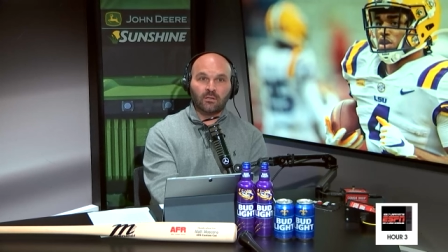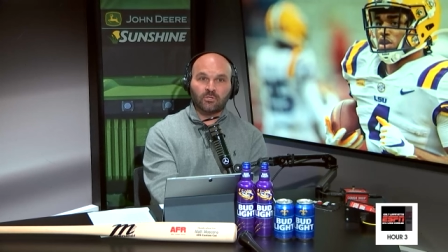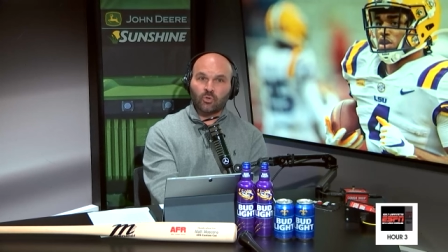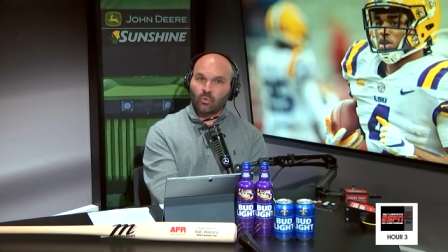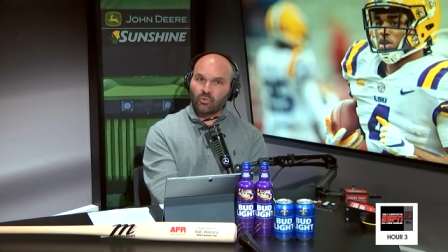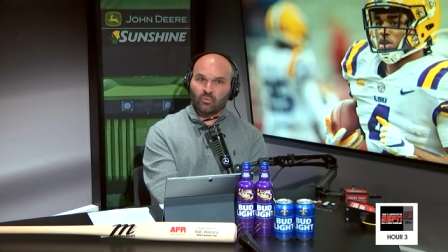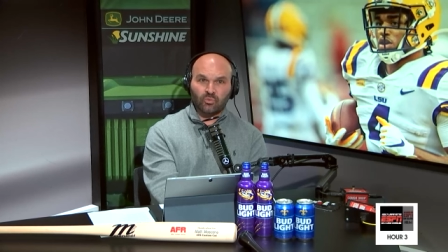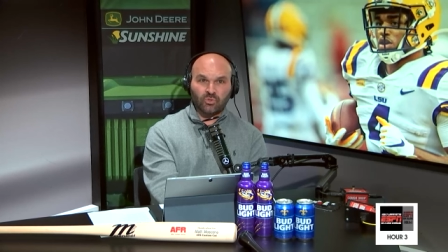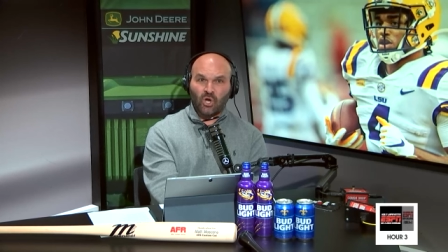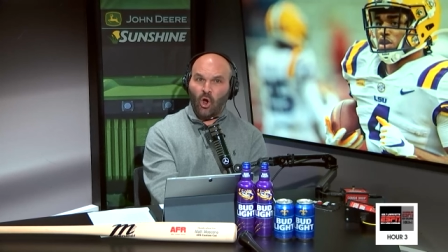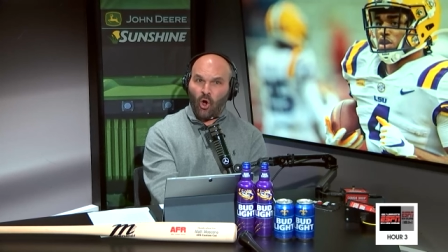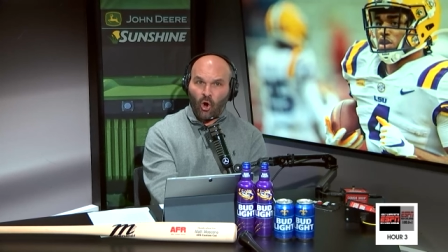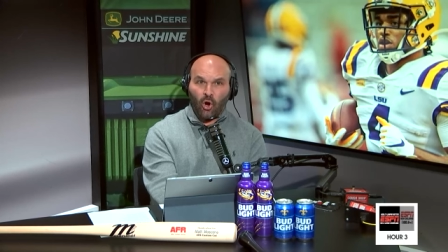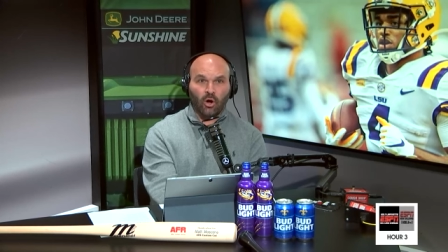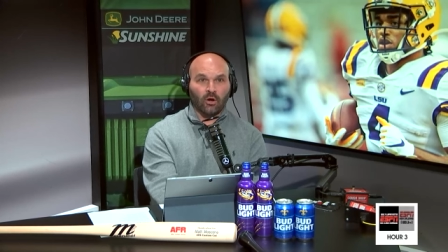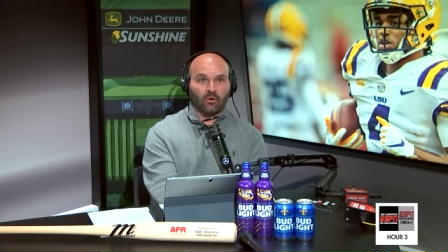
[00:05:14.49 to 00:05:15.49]
School was
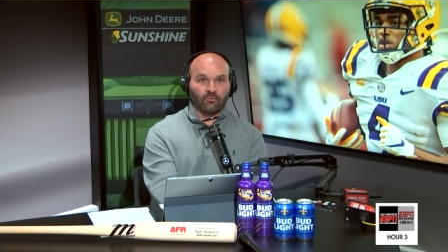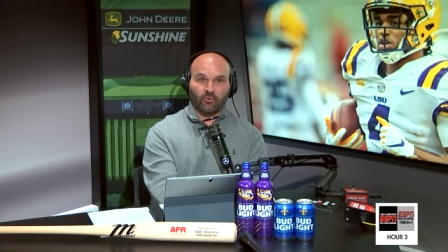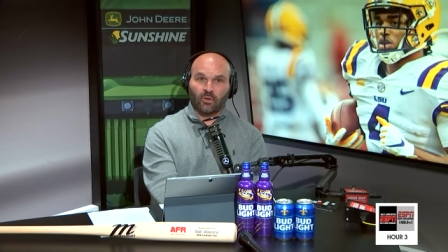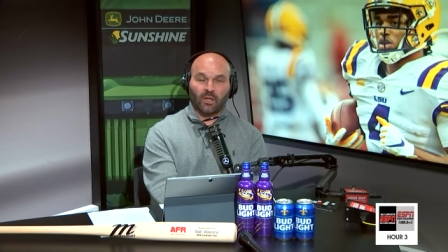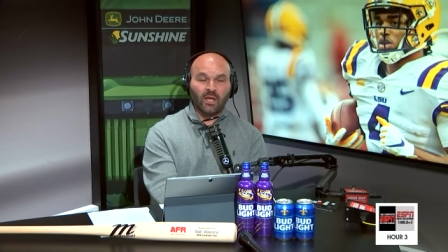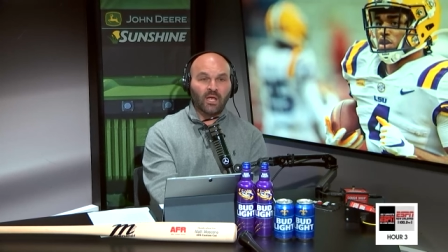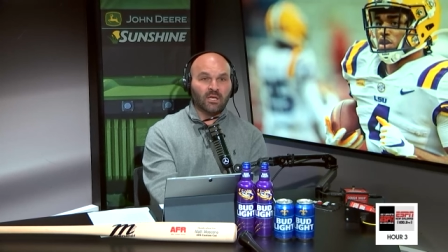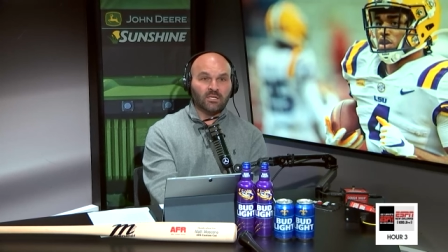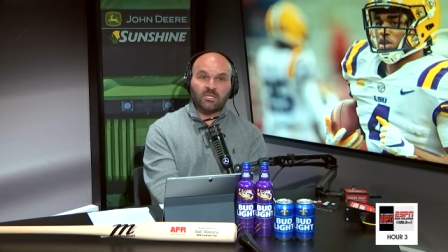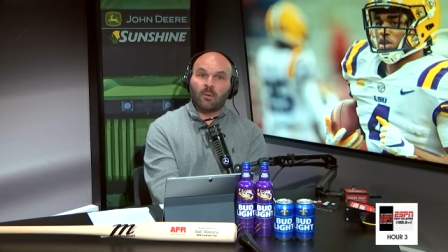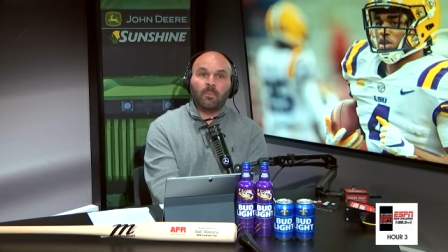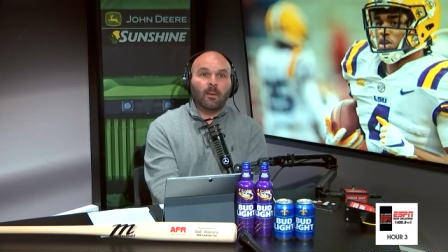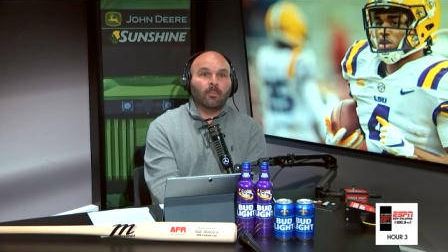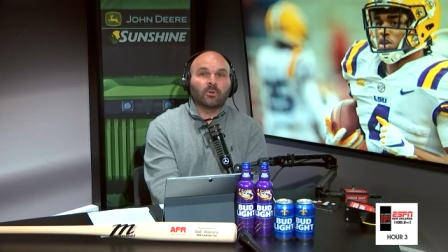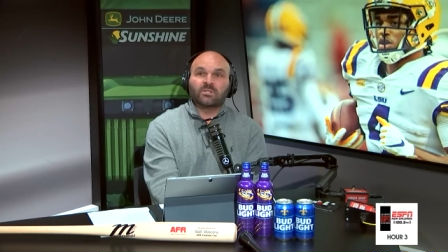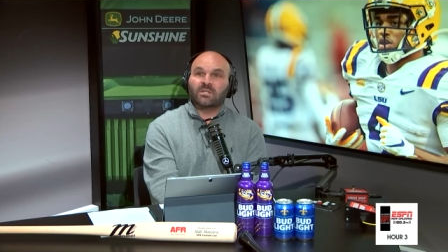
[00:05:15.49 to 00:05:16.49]
hard for some
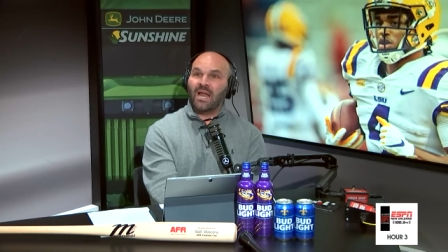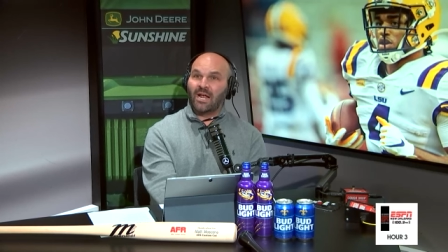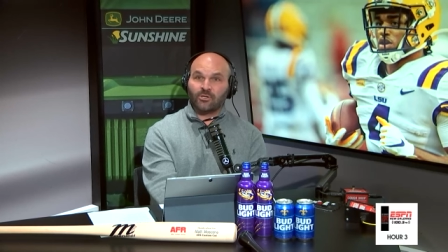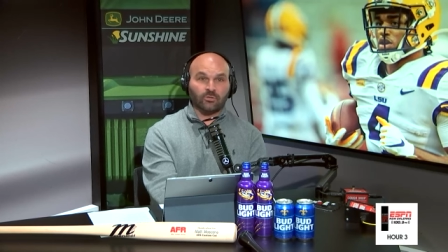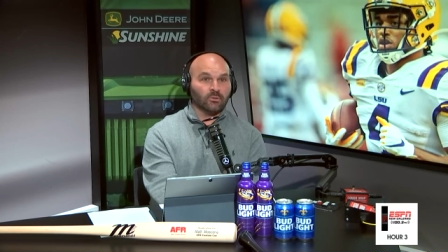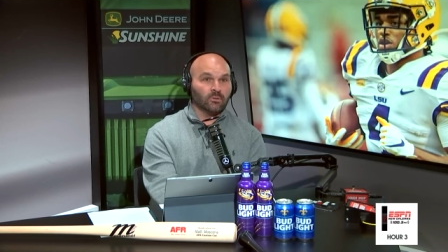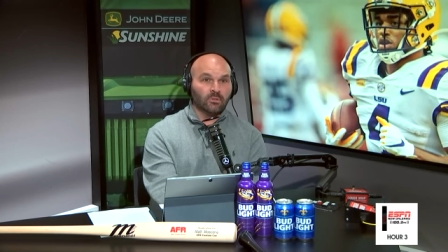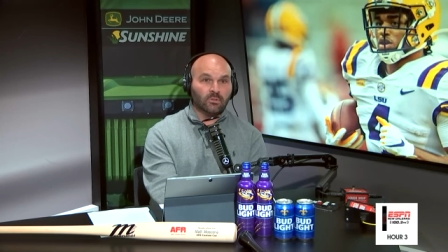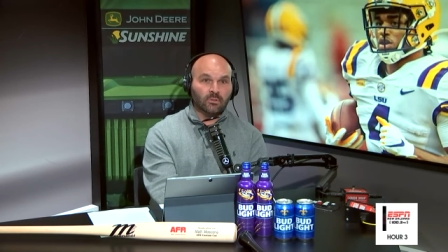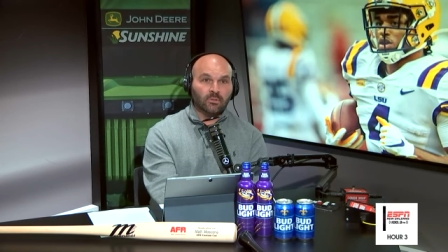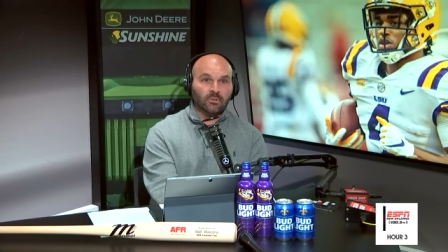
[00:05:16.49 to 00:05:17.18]
people. It's natural.